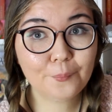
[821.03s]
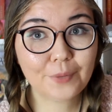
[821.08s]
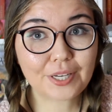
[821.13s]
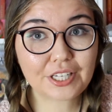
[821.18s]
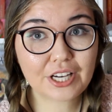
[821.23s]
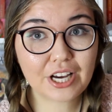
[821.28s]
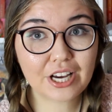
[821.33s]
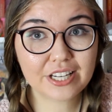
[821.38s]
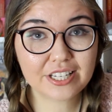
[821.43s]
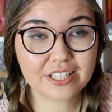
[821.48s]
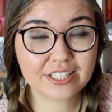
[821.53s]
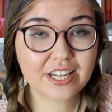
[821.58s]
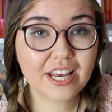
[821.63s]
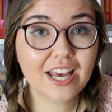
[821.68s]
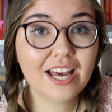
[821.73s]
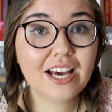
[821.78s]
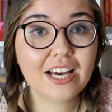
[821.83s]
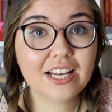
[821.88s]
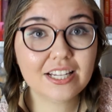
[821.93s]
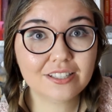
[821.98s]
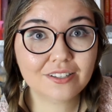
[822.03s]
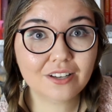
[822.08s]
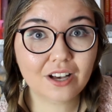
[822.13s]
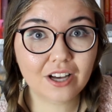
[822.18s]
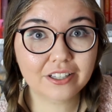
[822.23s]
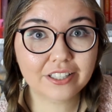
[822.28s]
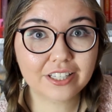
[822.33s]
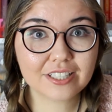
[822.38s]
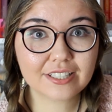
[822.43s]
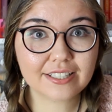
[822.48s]
because it's
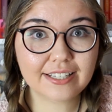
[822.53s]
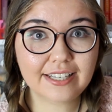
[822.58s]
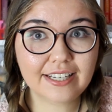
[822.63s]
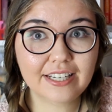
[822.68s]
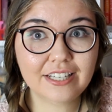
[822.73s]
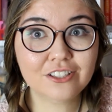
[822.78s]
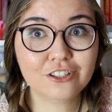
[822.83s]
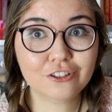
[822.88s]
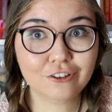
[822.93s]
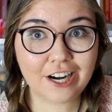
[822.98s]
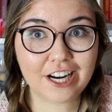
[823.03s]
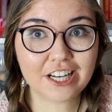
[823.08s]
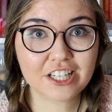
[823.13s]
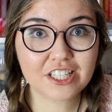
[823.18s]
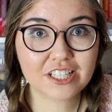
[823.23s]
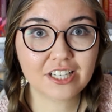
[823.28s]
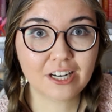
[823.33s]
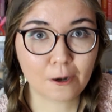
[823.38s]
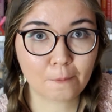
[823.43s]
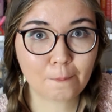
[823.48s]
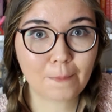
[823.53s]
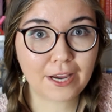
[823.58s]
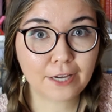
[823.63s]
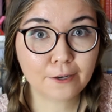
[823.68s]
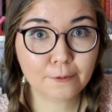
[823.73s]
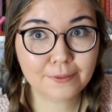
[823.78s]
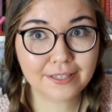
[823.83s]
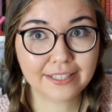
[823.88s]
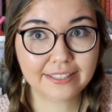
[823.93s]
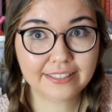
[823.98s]
honestly trash in my
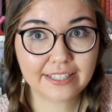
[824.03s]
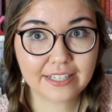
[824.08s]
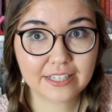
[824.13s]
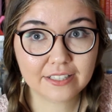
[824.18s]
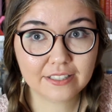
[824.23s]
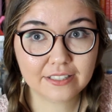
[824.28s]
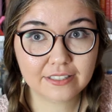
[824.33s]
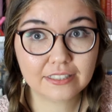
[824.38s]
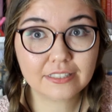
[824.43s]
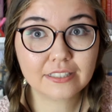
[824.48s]
opinion.